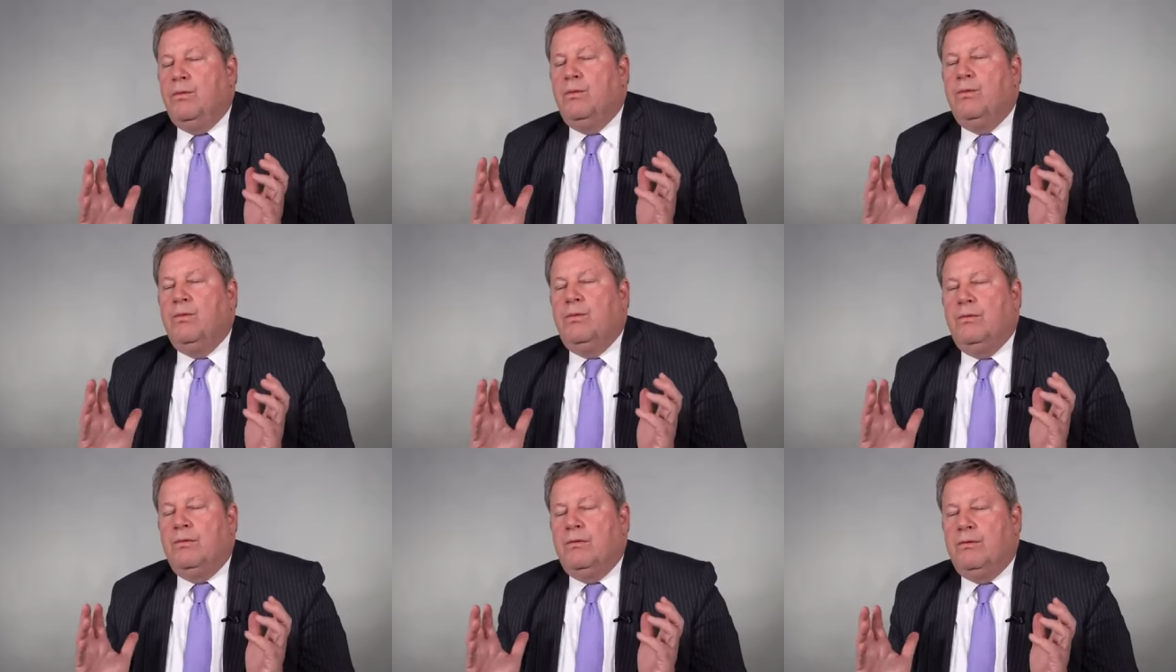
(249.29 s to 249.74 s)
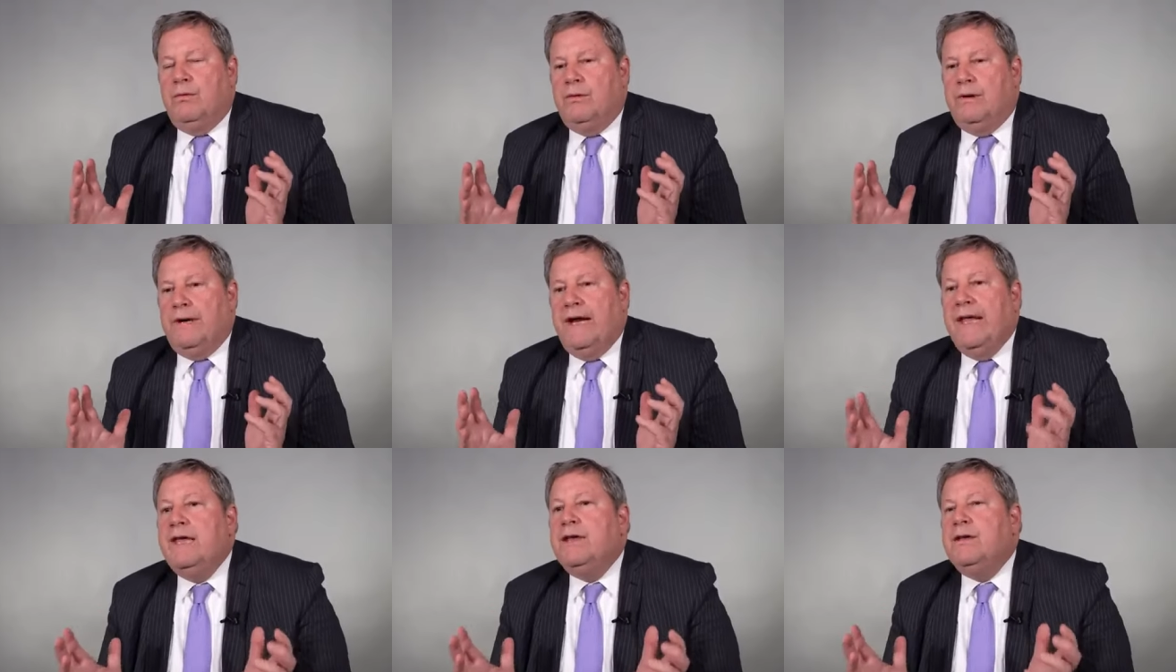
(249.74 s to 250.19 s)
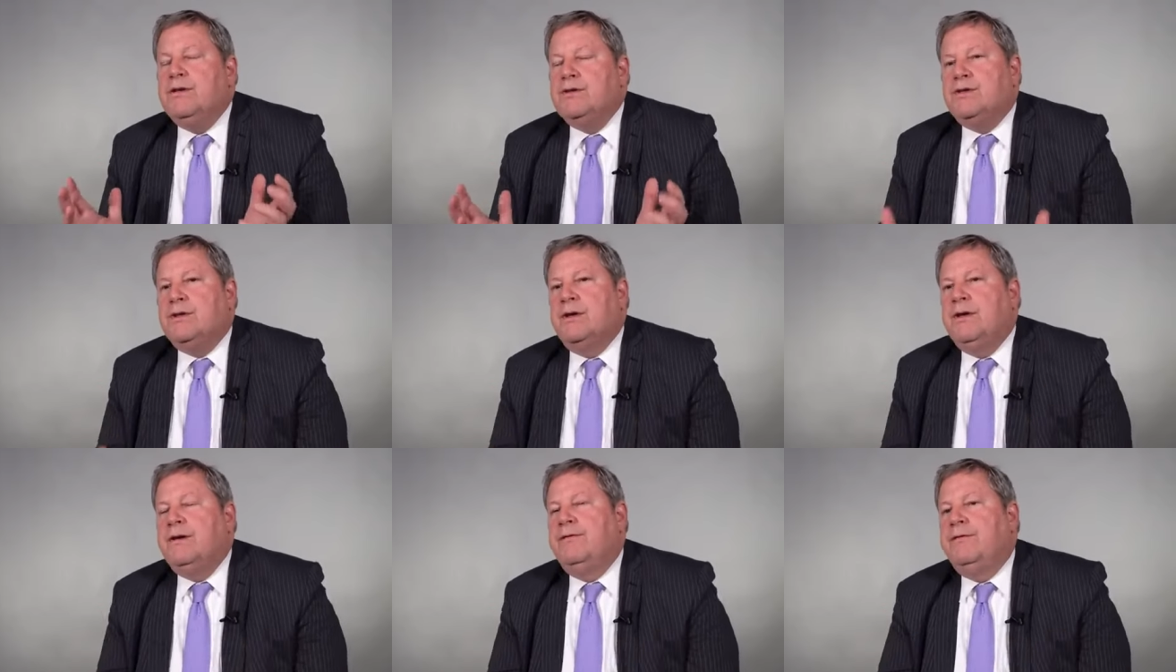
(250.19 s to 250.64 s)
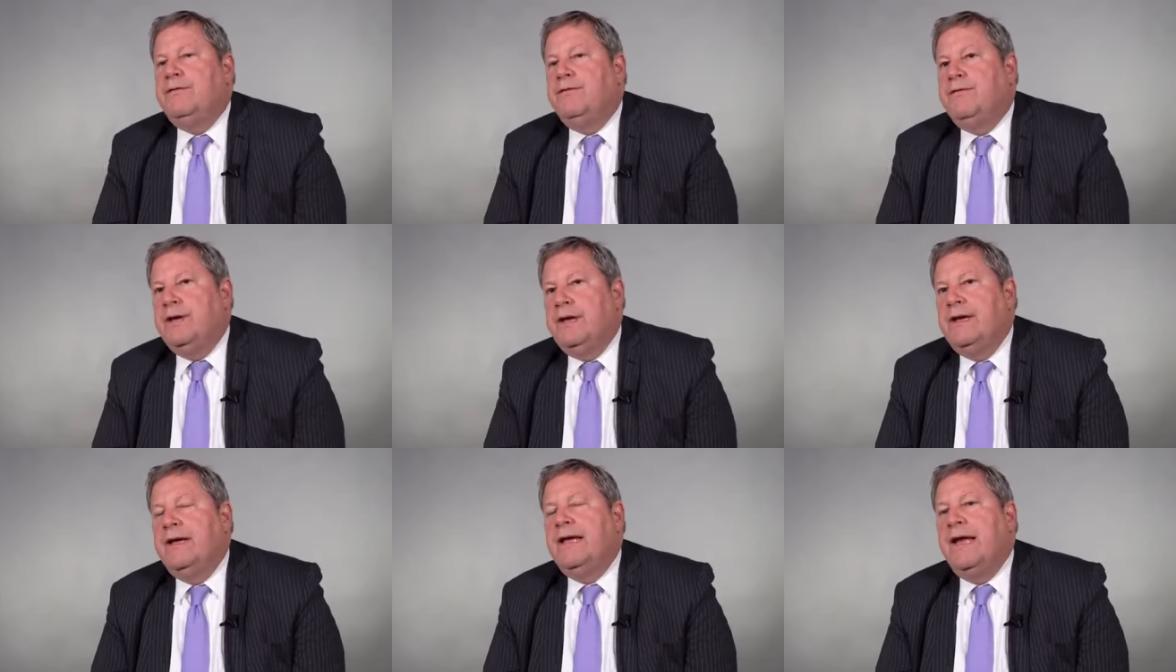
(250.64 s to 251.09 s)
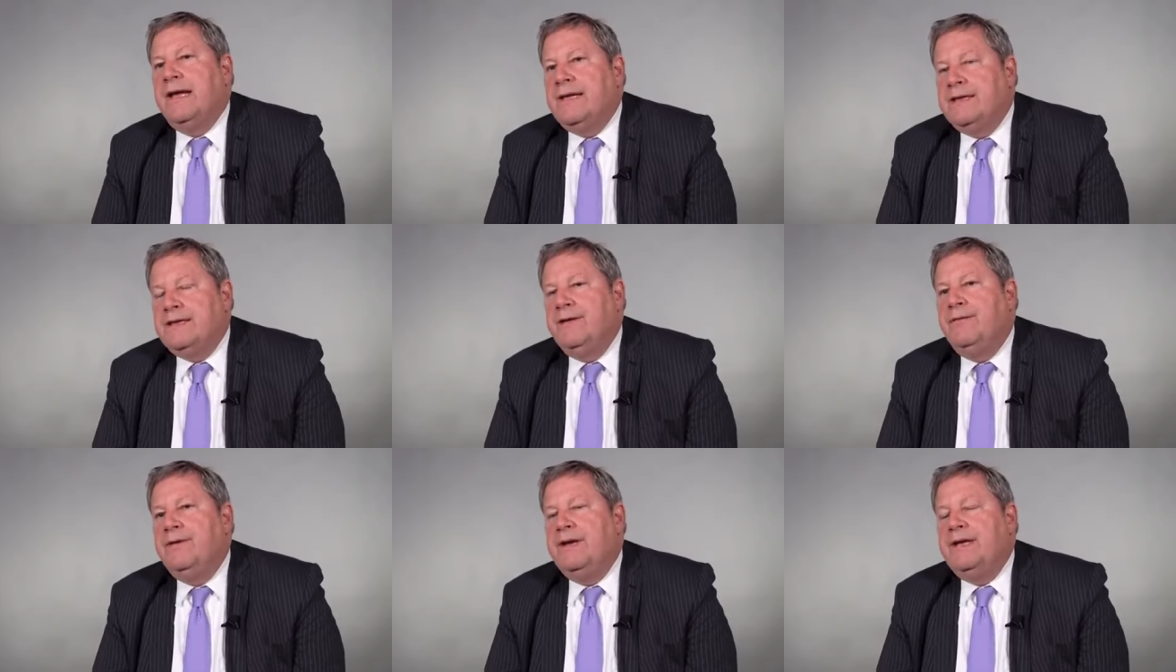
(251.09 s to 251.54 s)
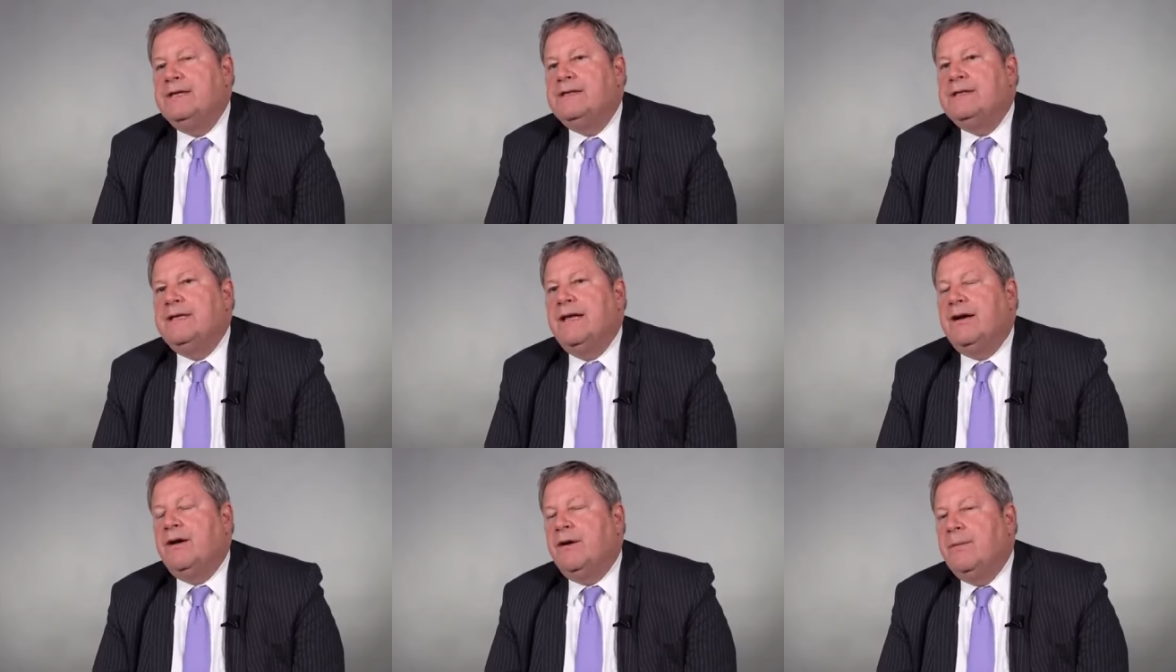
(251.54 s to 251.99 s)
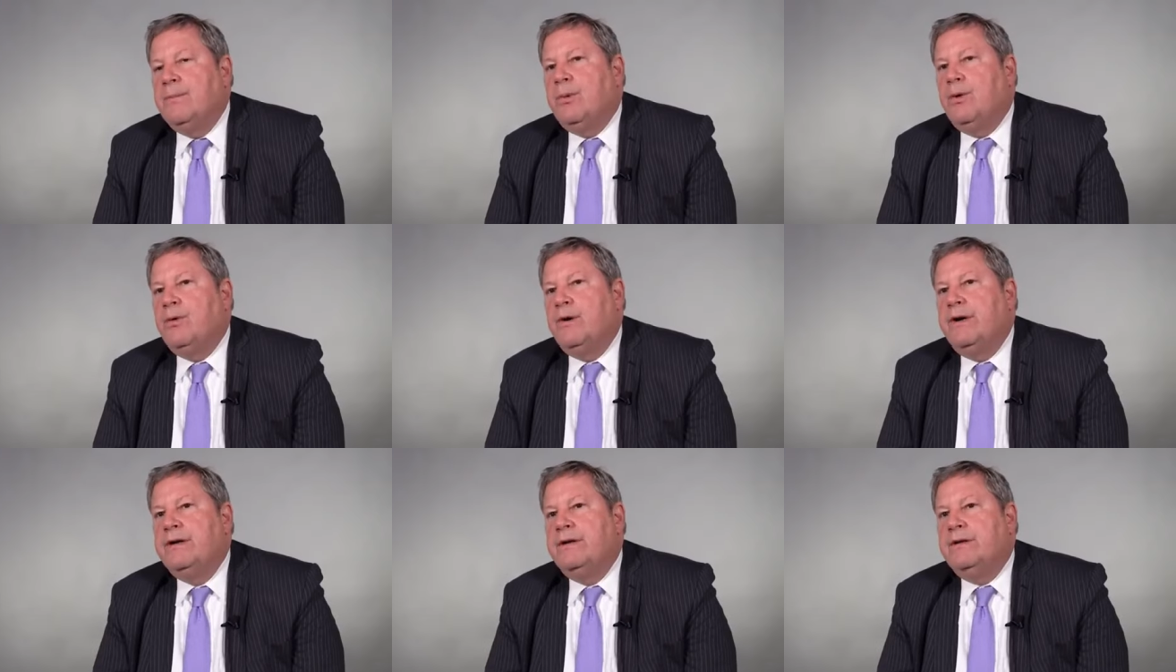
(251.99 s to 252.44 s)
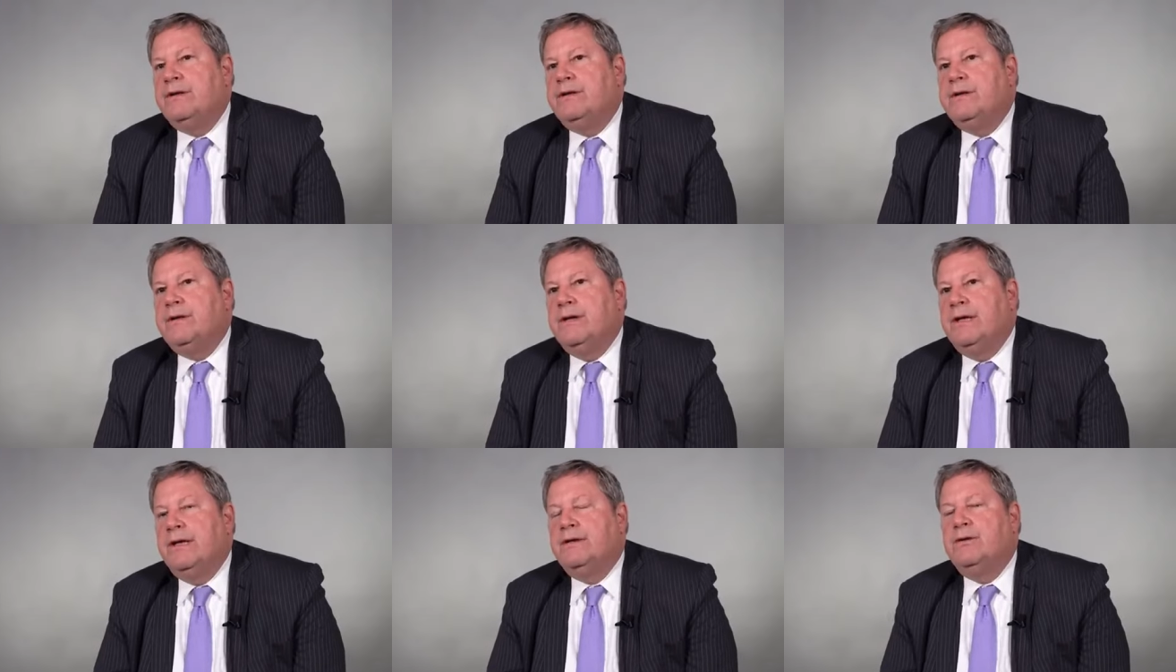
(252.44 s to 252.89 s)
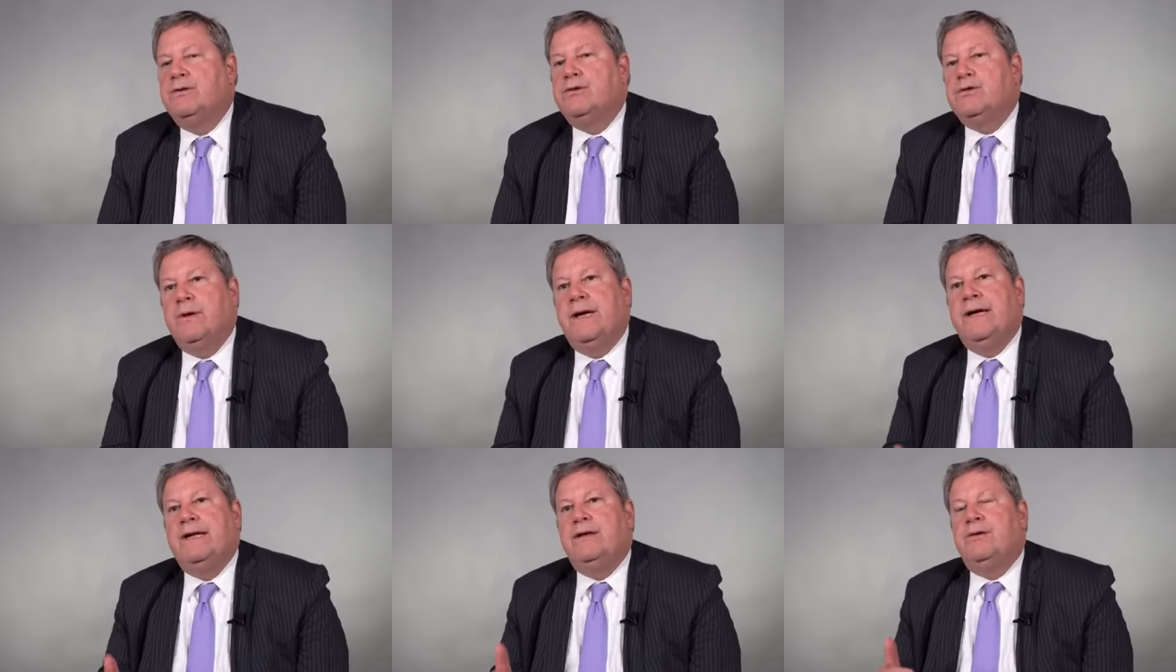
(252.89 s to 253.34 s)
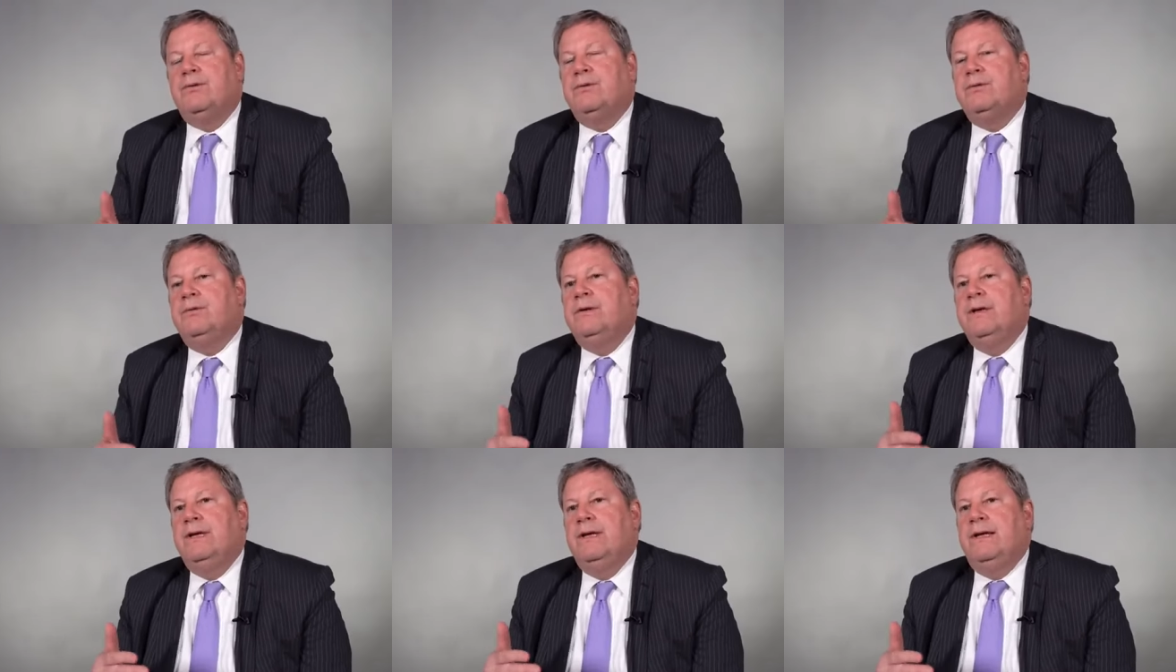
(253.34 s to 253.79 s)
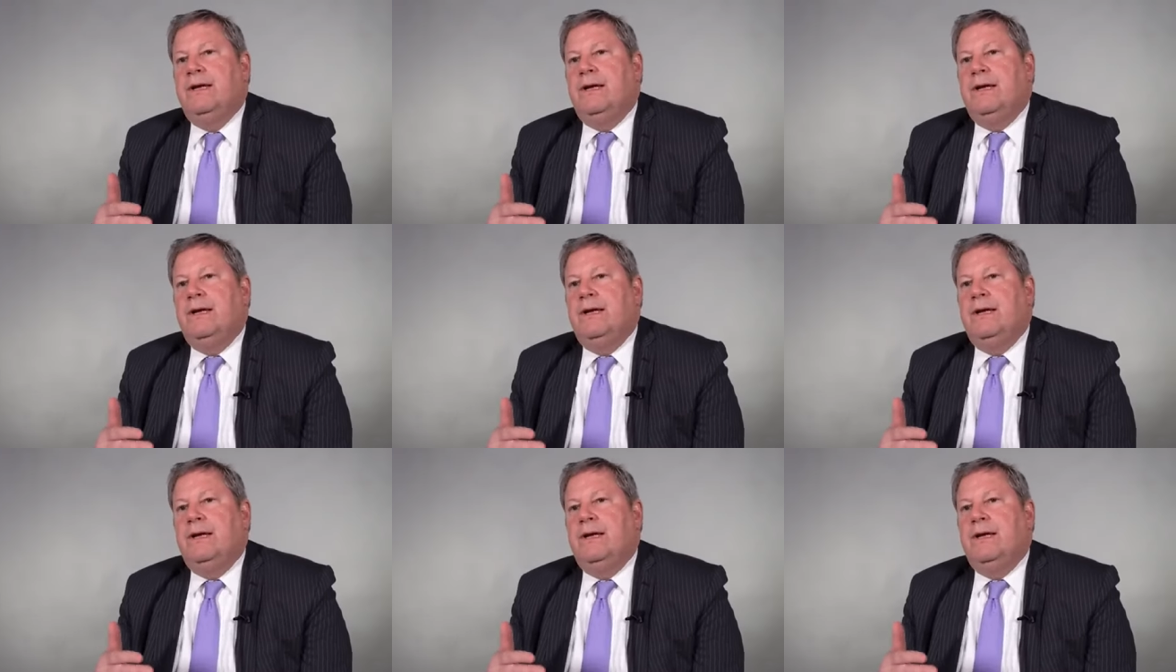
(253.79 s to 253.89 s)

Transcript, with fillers: r- range of uh, activities that are important uh, to try to